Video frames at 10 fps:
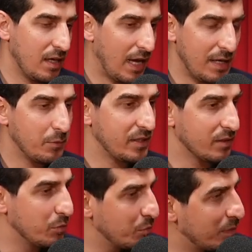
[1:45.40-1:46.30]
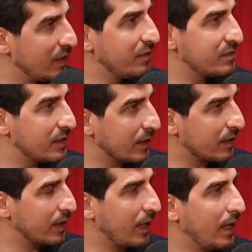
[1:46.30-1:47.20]
Anybody who believes that
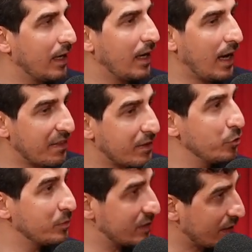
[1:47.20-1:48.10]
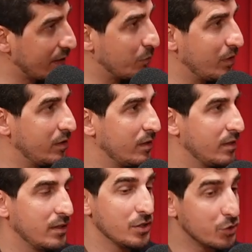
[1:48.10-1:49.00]
other humans are equal
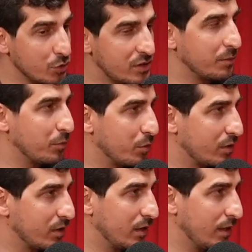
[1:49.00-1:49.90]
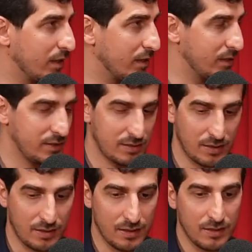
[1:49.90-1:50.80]
should support this
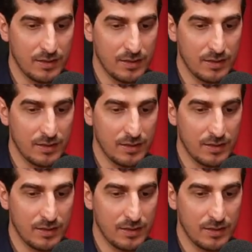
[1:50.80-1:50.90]
struggle.